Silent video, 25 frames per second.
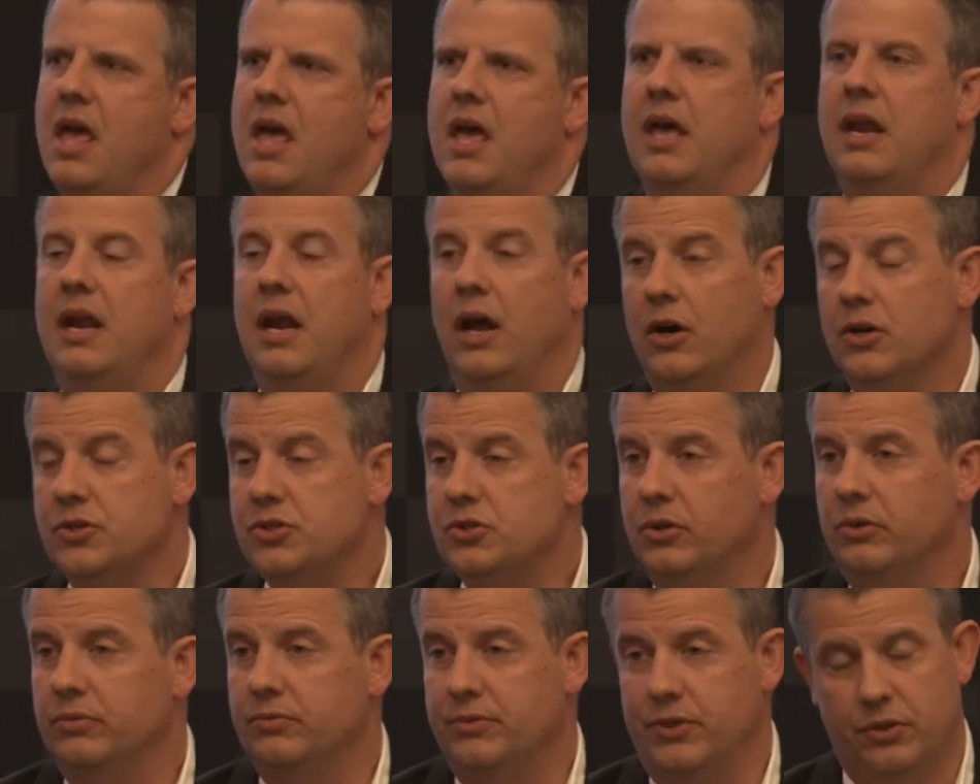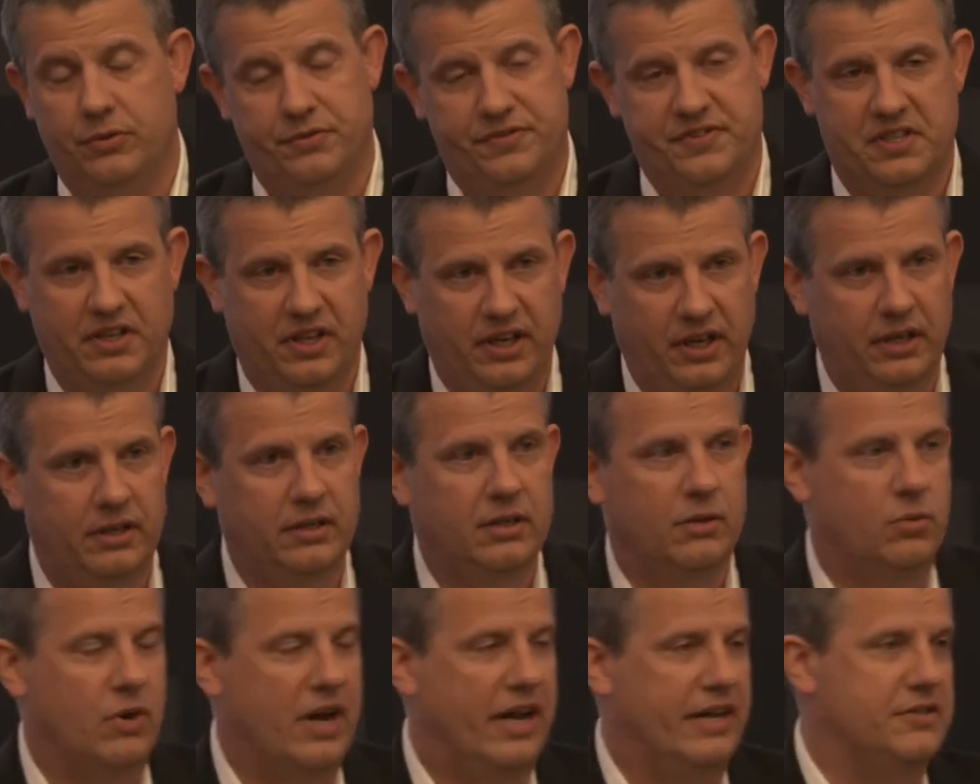And you've seen
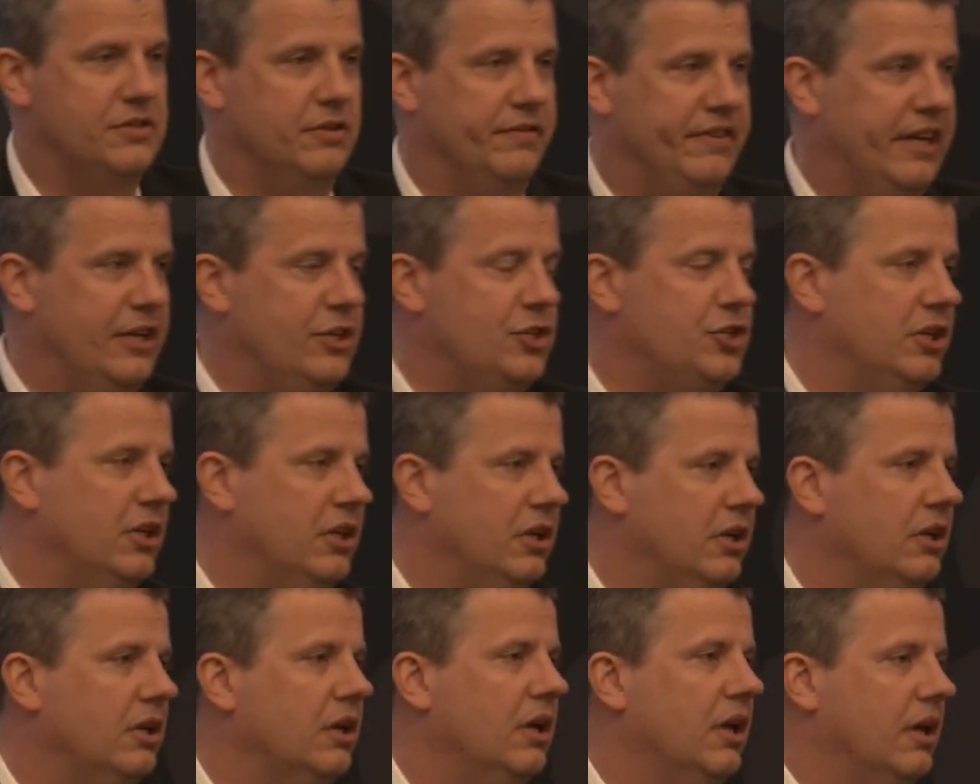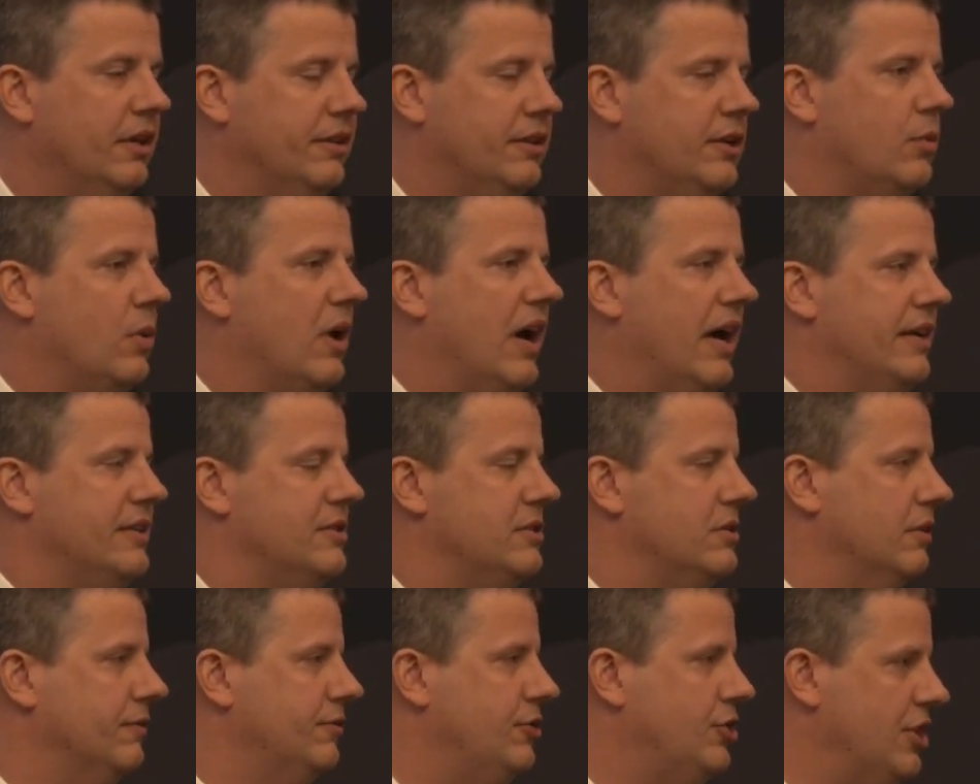the rise of Asia and the
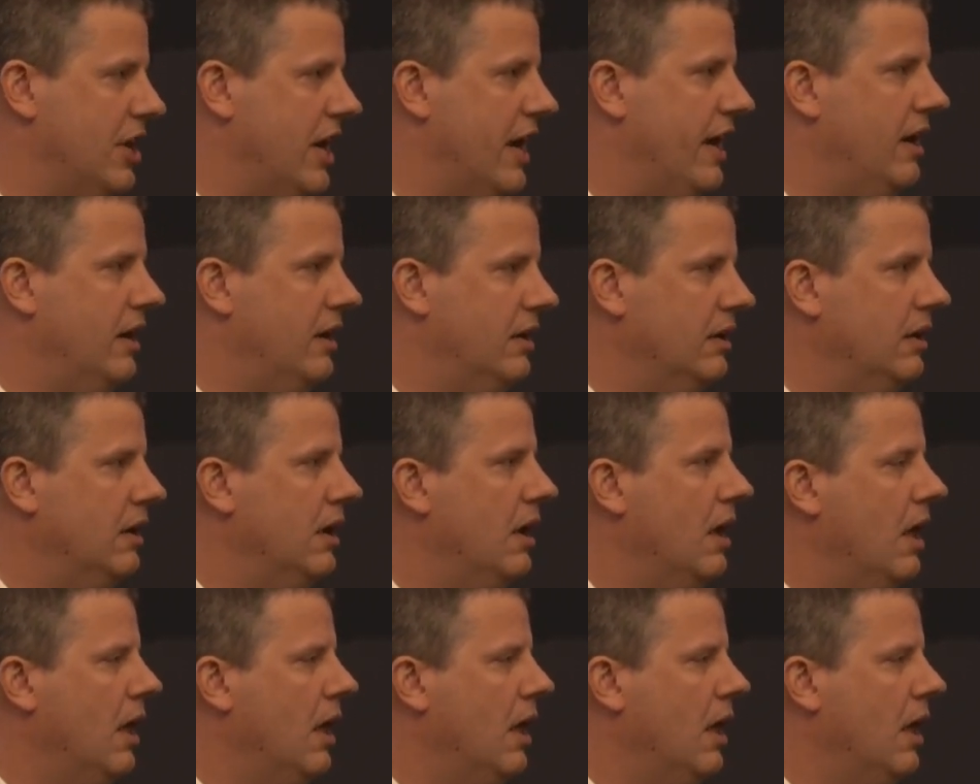rise of China.